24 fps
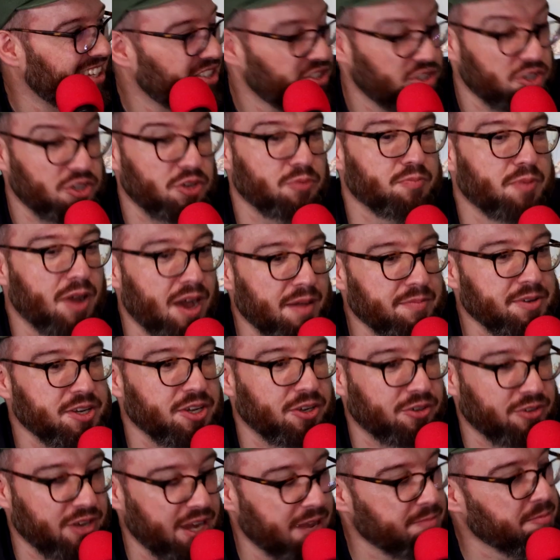So your mom and
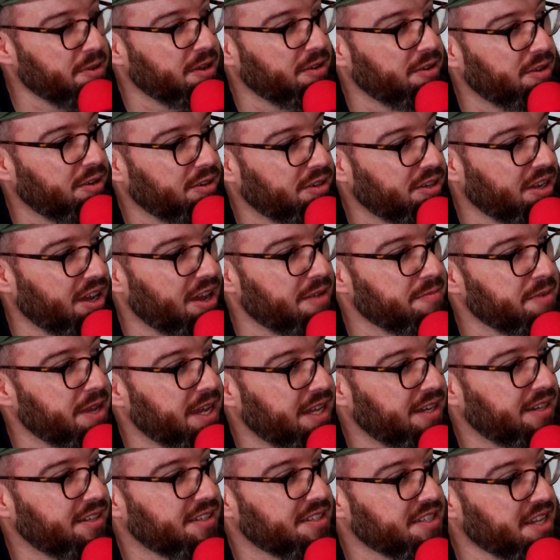your grandma
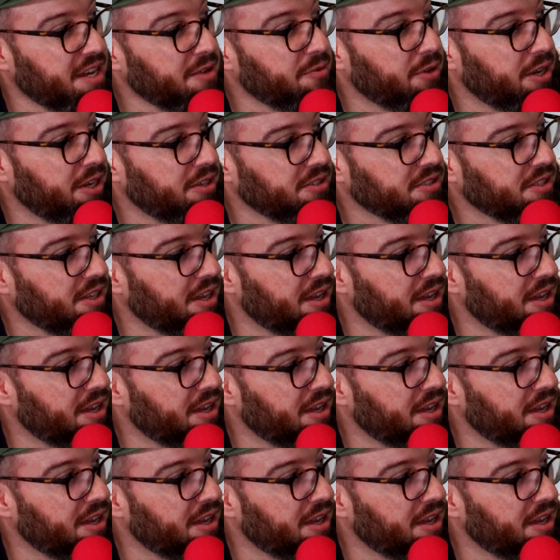comment. Does anyone else